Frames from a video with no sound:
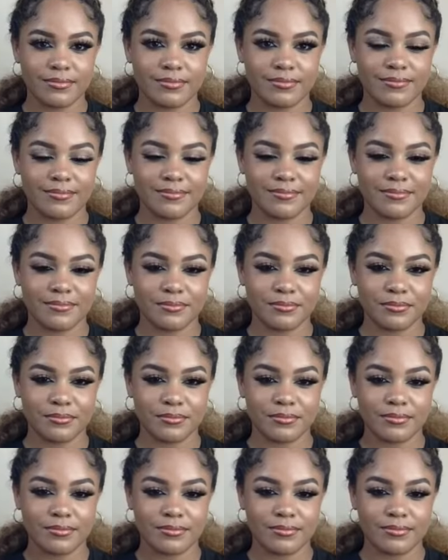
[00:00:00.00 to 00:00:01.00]

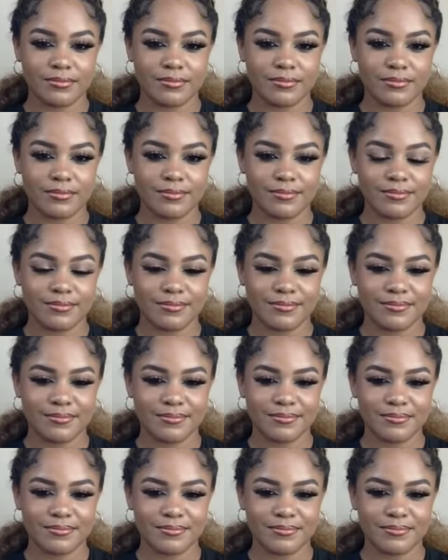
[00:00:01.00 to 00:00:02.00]

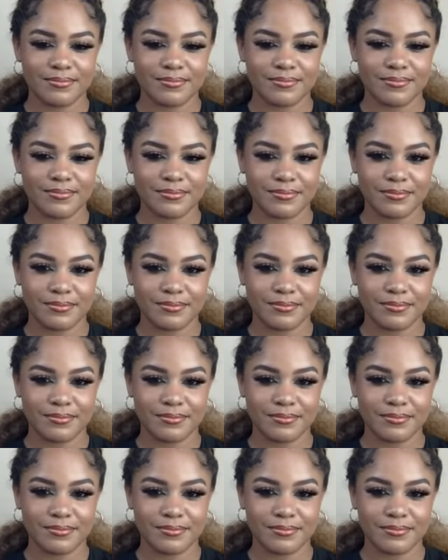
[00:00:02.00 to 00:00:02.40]
No words are spoken by the person on screen.